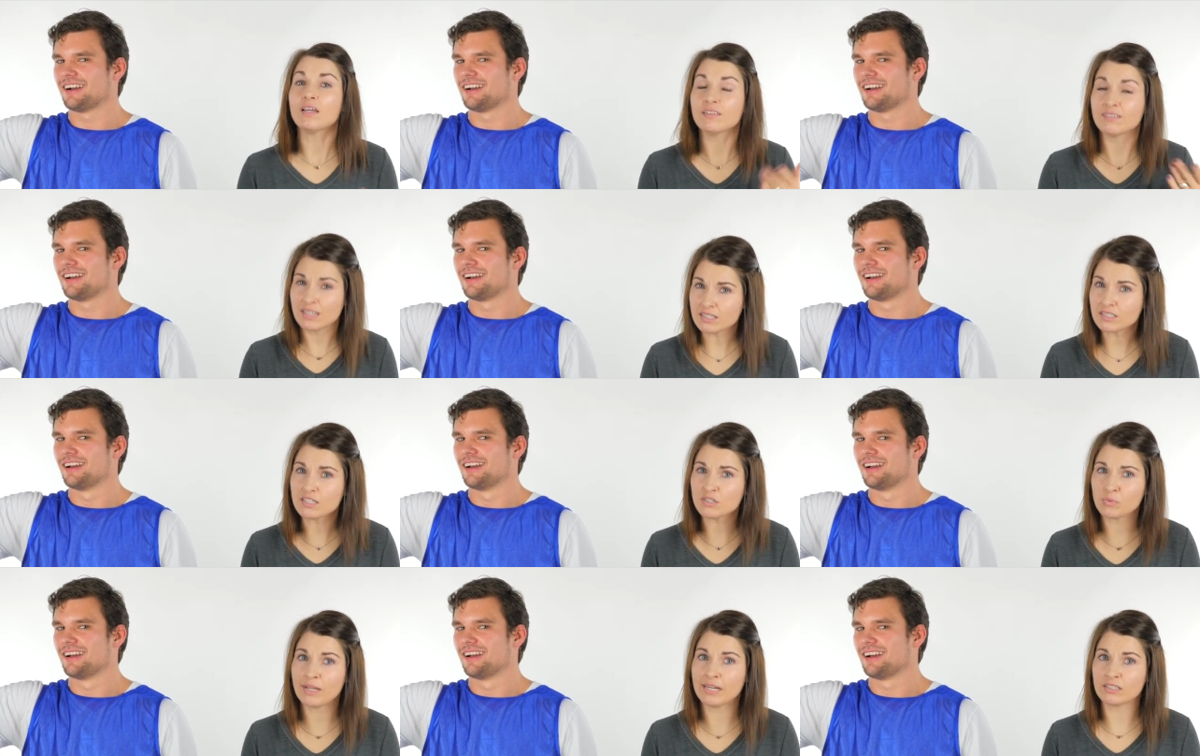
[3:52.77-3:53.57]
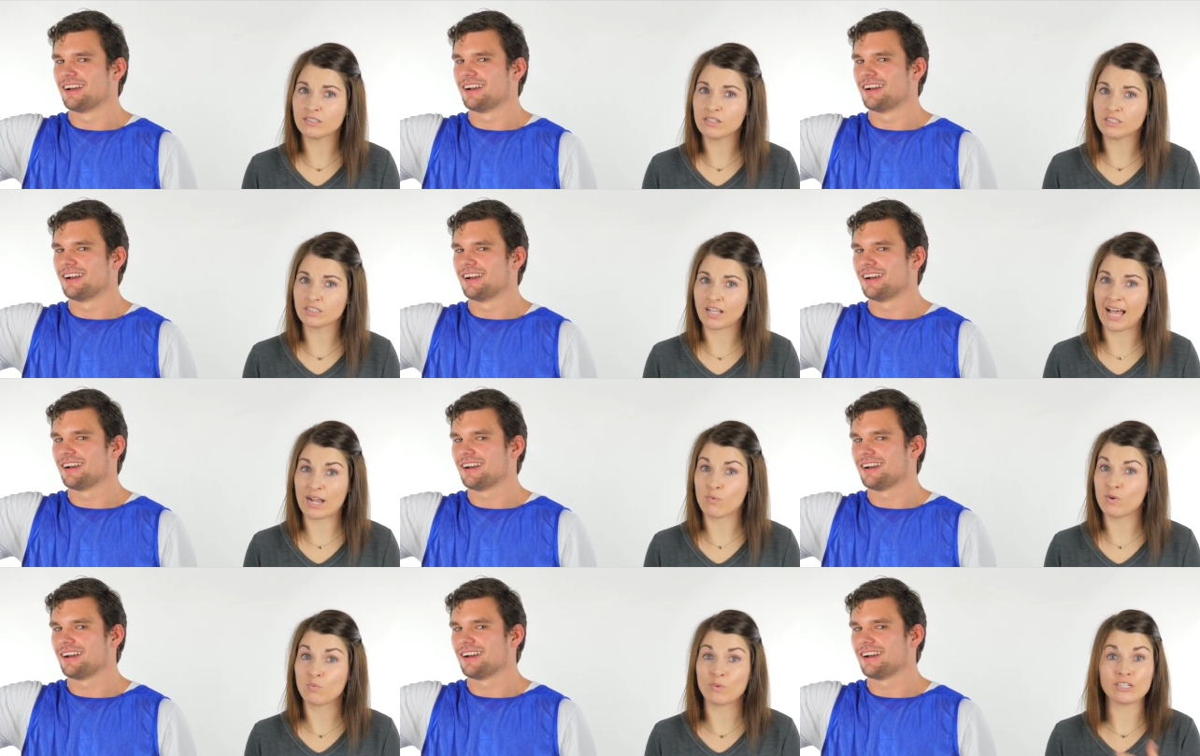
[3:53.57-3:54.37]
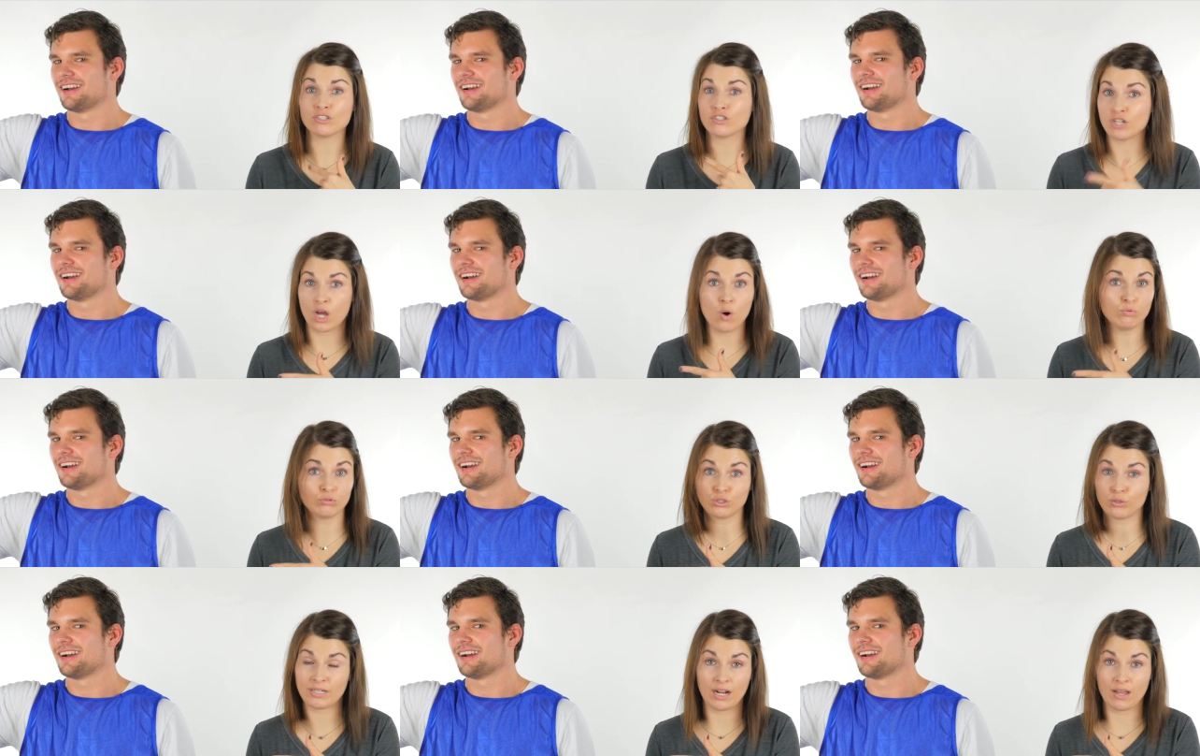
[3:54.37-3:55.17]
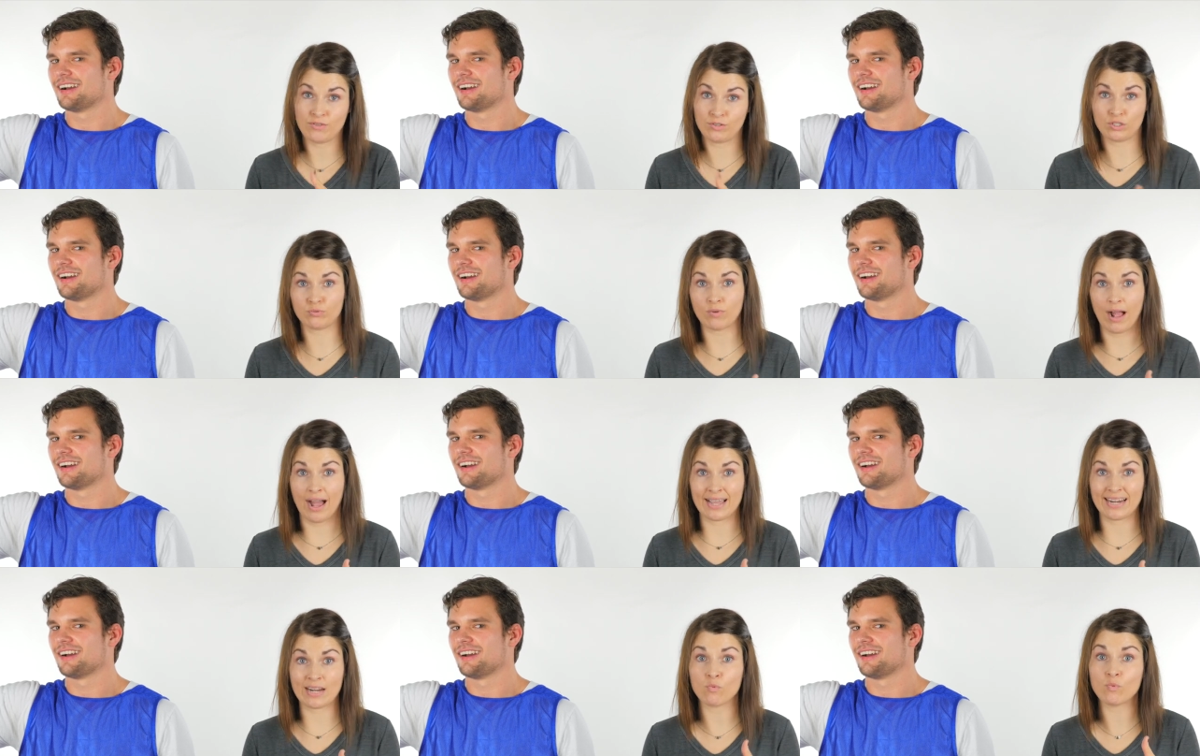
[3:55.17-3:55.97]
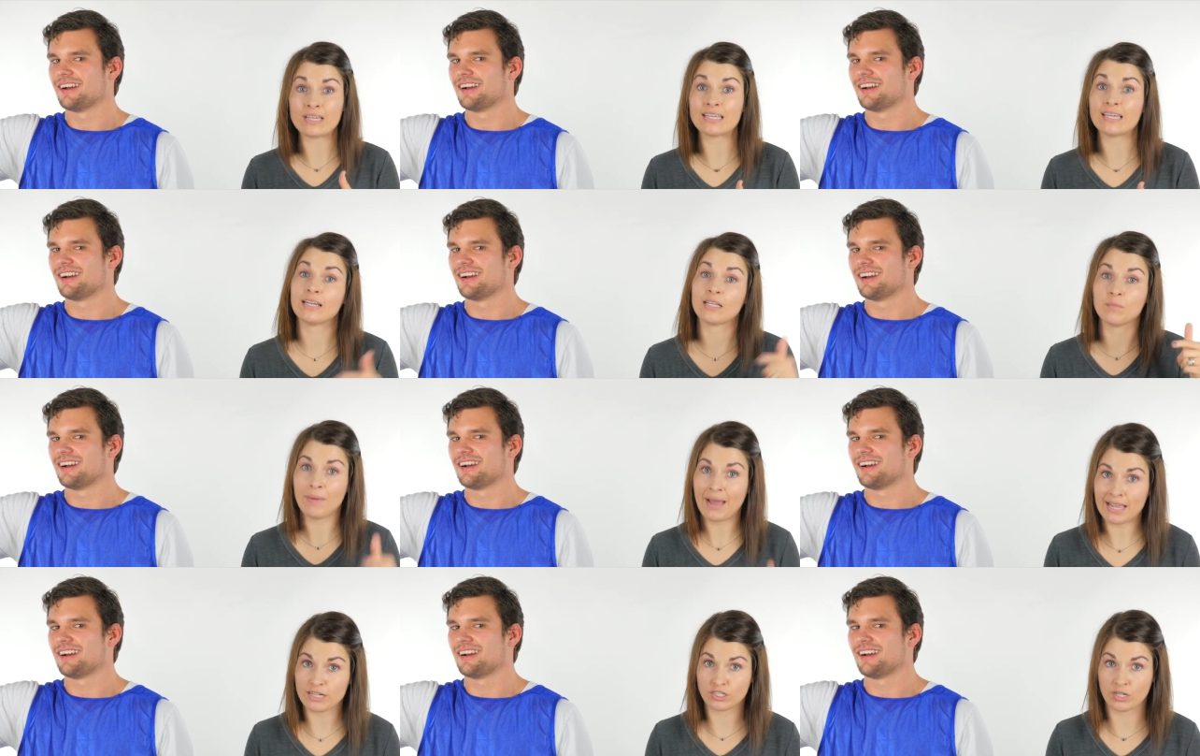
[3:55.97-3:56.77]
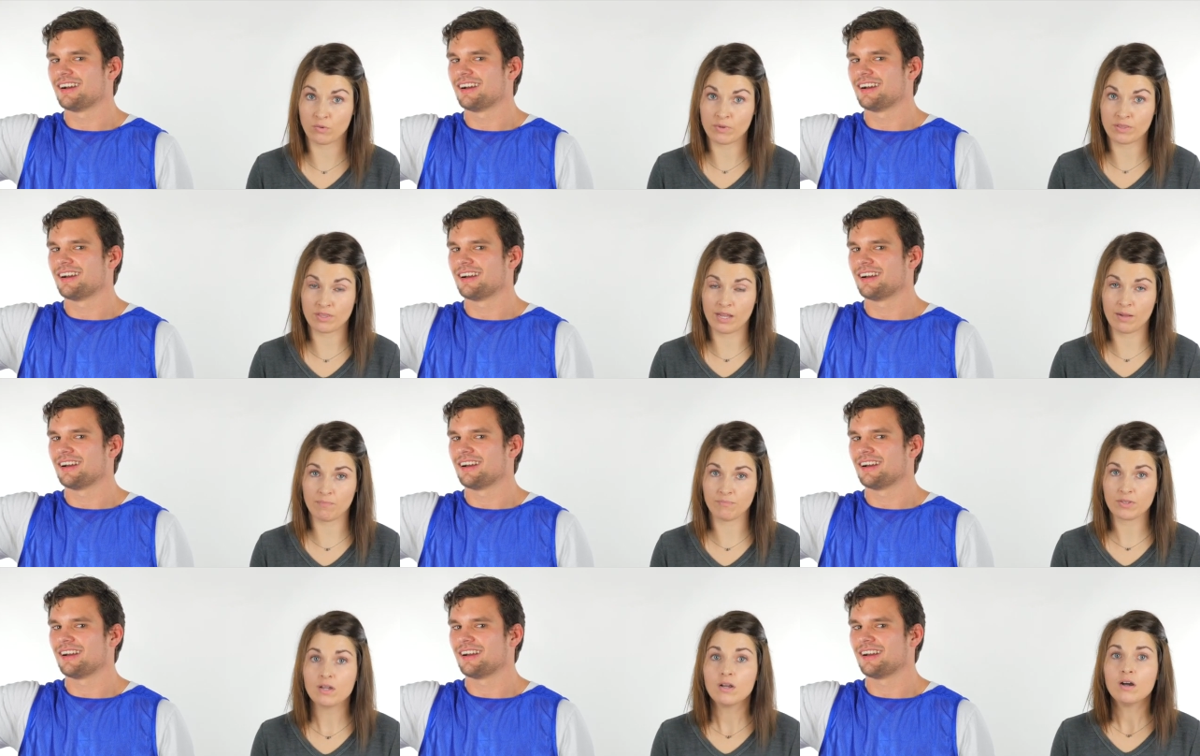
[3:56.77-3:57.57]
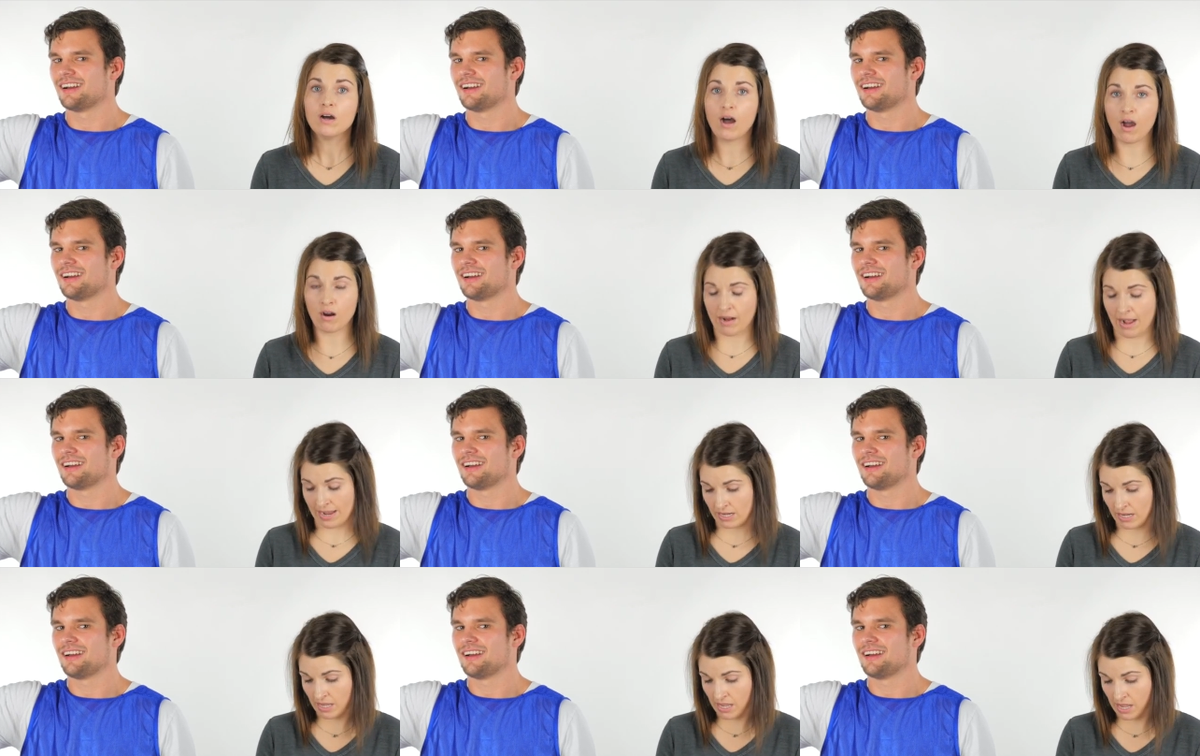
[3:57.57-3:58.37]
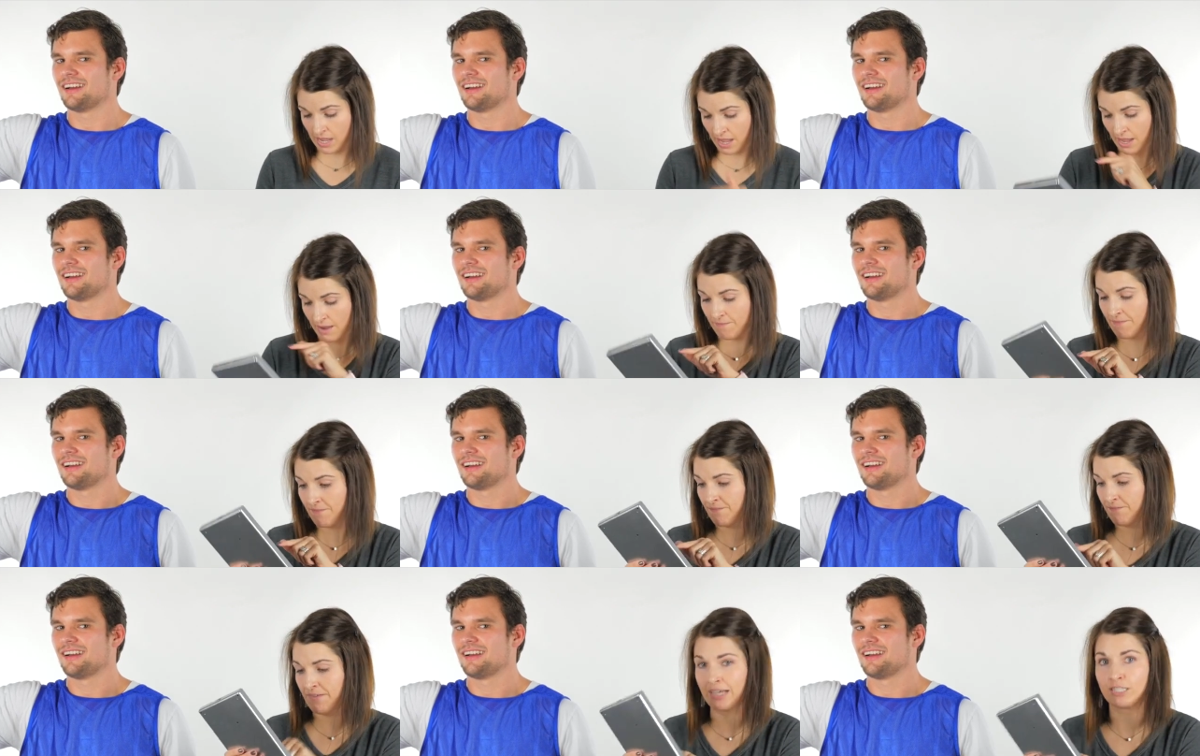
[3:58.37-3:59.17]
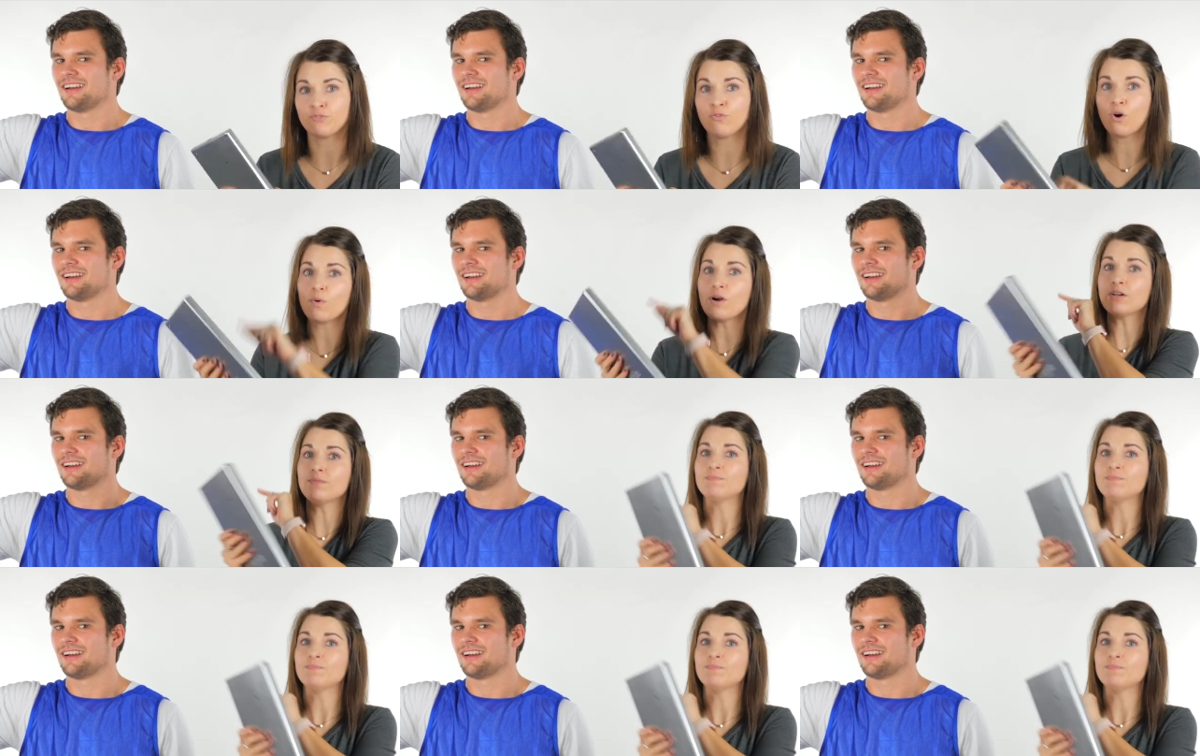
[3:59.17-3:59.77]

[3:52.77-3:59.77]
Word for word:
Speaker 1: This is what it looks like when we don't treat others right and we get impatient with them. All right, and fast forward.